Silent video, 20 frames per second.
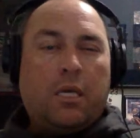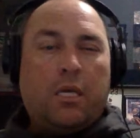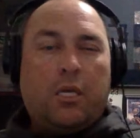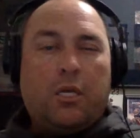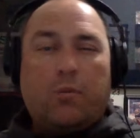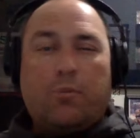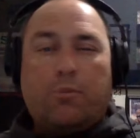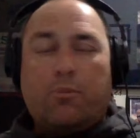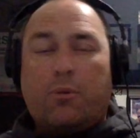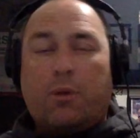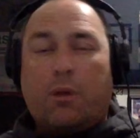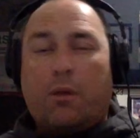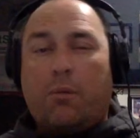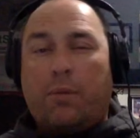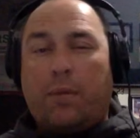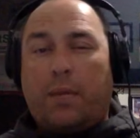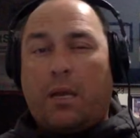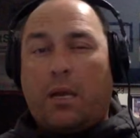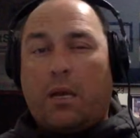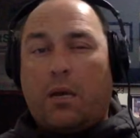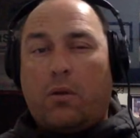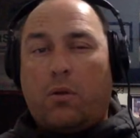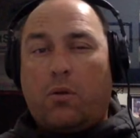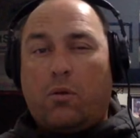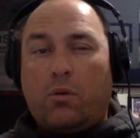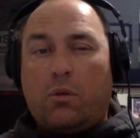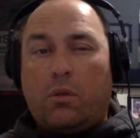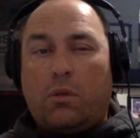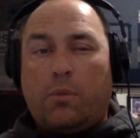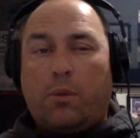you're probably not going to
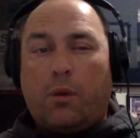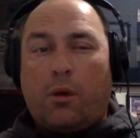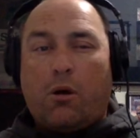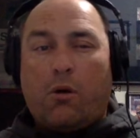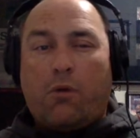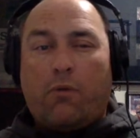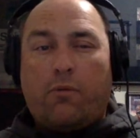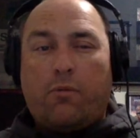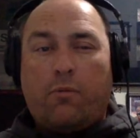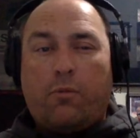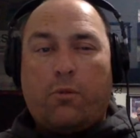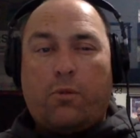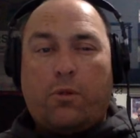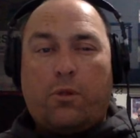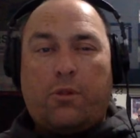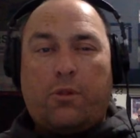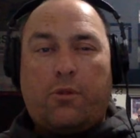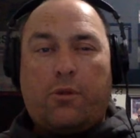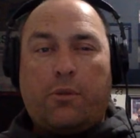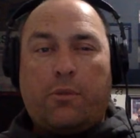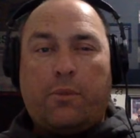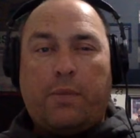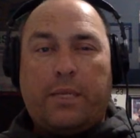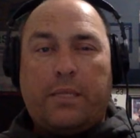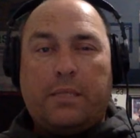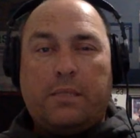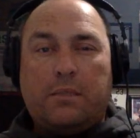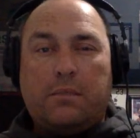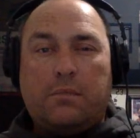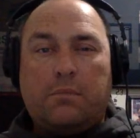hold the ball for more than 30
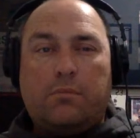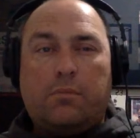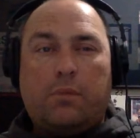minutes,